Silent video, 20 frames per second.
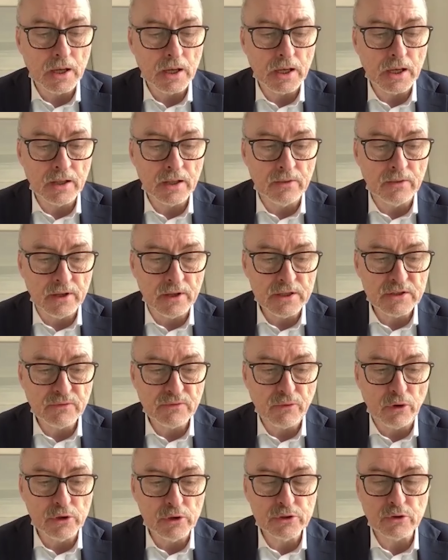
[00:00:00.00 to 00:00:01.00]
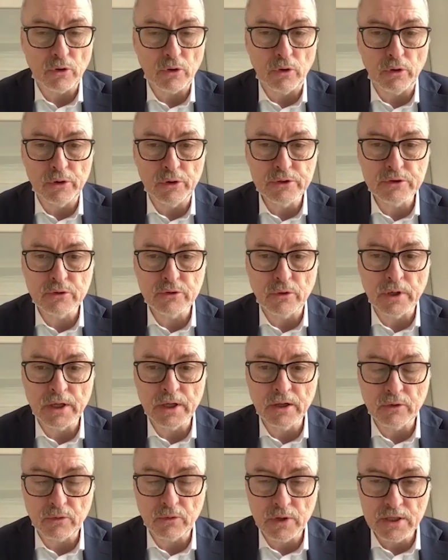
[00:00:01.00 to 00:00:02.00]
In this falls also
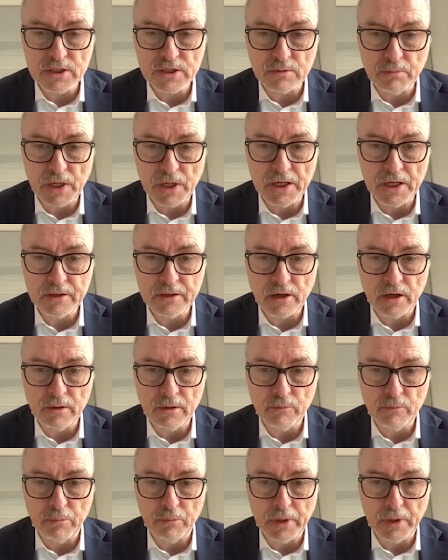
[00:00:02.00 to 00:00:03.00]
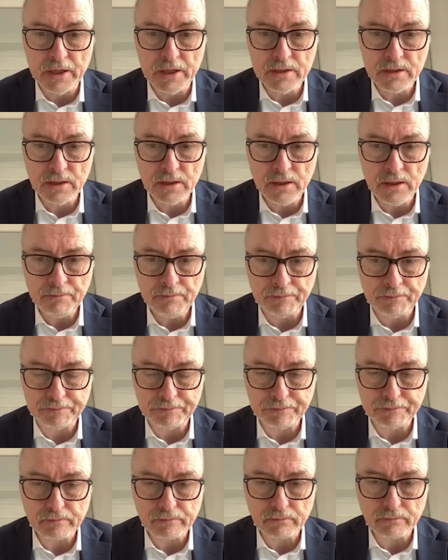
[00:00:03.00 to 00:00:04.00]
increased military mobility.
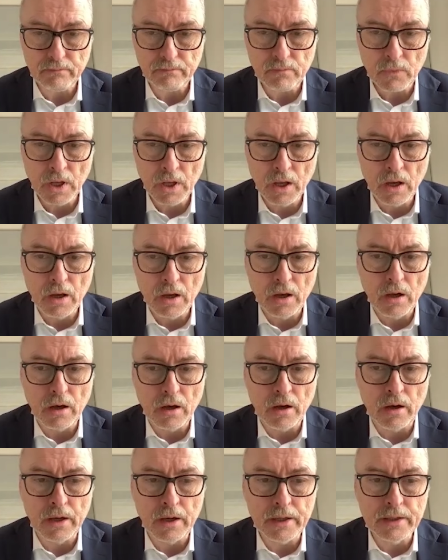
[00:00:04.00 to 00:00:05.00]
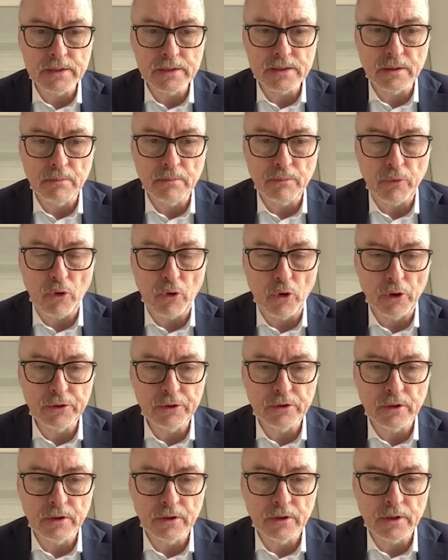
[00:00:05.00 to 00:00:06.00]
It's
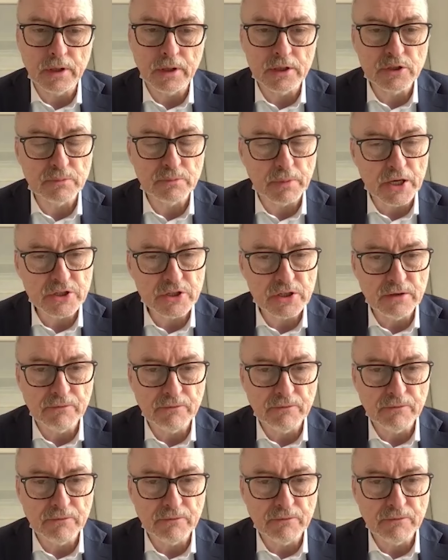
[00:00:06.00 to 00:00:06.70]
important, especially